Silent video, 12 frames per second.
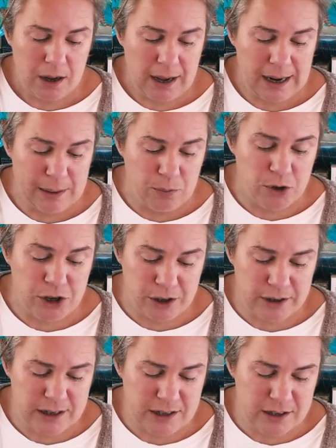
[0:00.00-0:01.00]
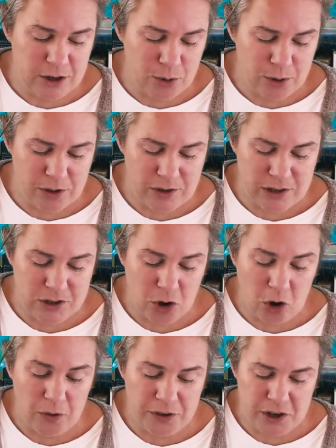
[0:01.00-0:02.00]
And I'm curious to know whether this is
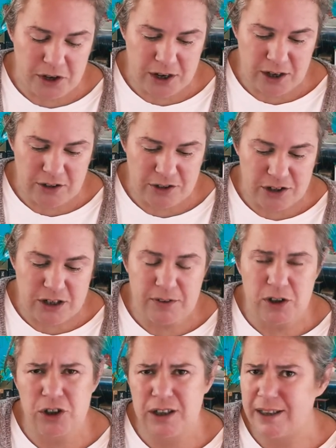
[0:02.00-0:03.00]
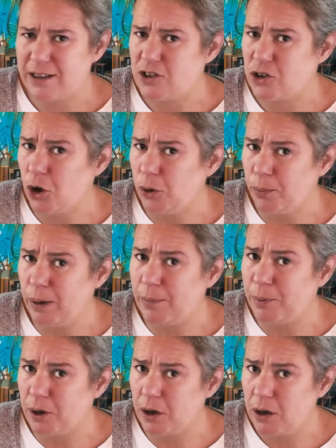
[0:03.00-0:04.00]
all the dark colors, because if you look at like the salt and
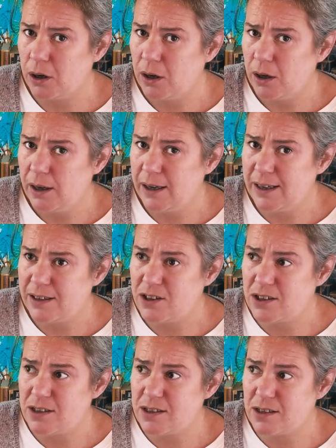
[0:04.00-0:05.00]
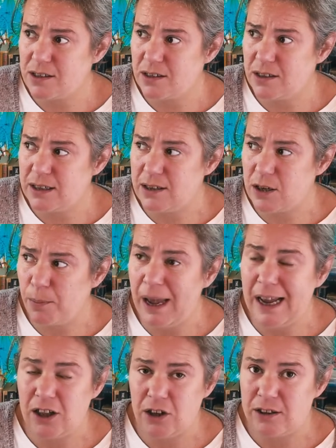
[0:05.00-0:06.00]
pepper, it's a
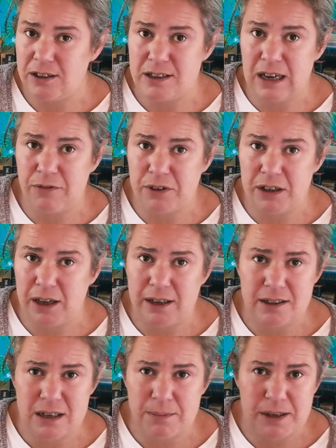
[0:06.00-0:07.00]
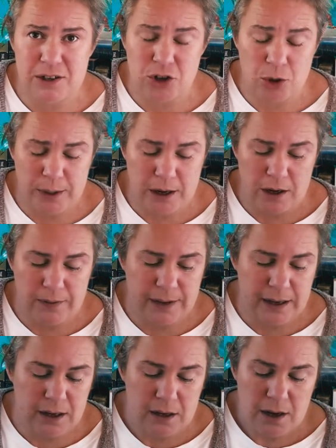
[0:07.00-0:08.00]
paler. It's definitely, something's going on
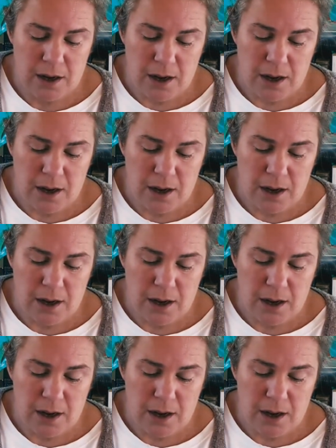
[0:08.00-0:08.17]
there.